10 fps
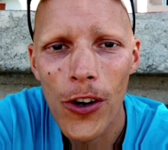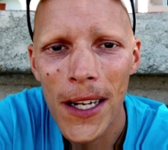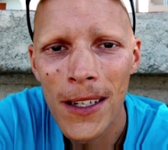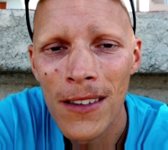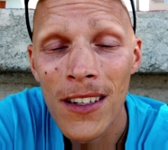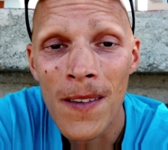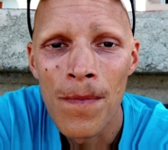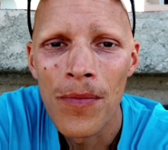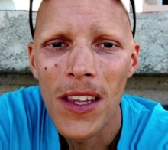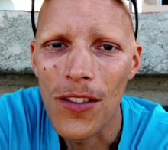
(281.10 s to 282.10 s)
so we'll have
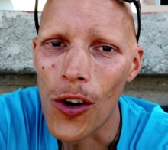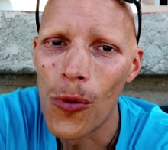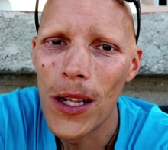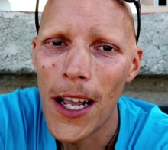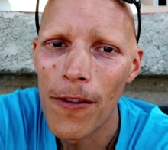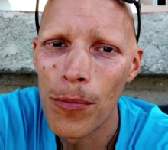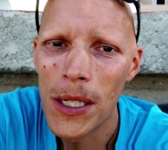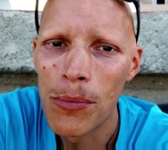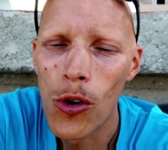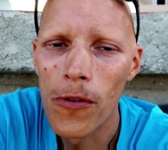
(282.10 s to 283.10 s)
a bit more of a review of
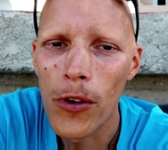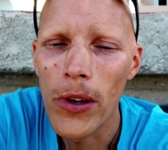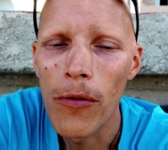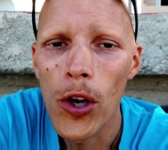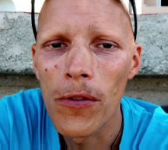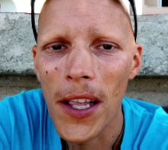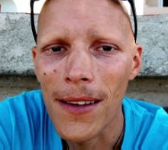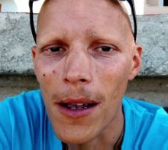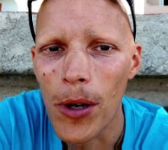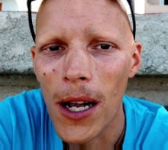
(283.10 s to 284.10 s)
that coming up in the
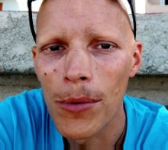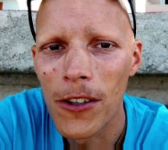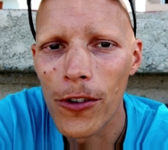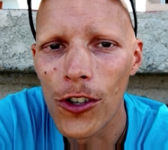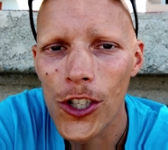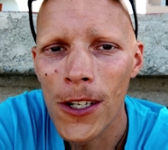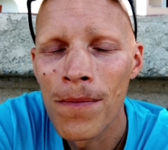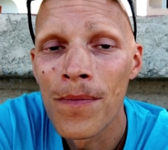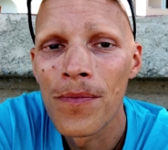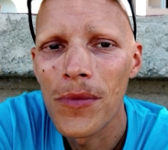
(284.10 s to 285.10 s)
future. So
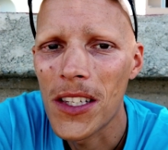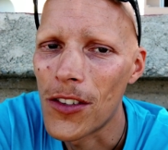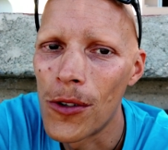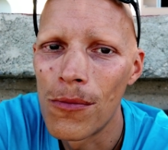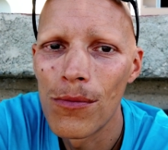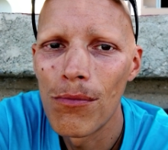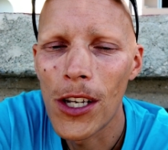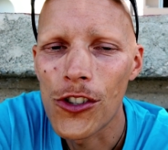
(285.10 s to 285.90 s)
make sure to check back.